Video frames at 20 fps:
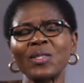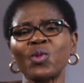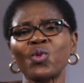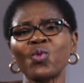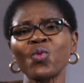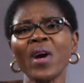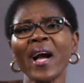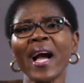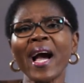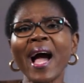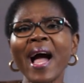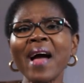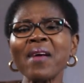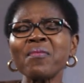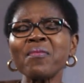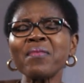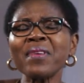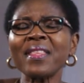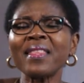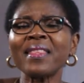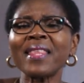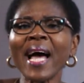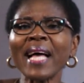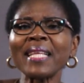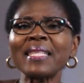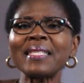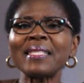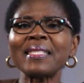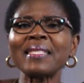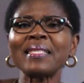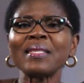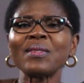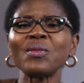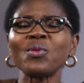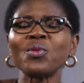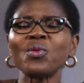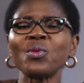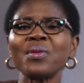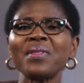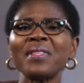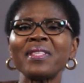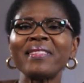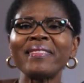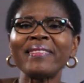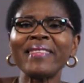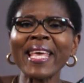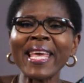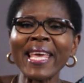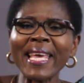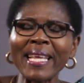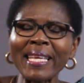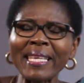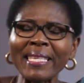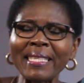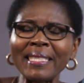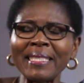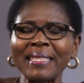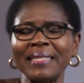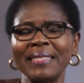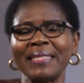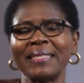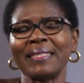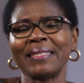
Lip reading: to carry that thing,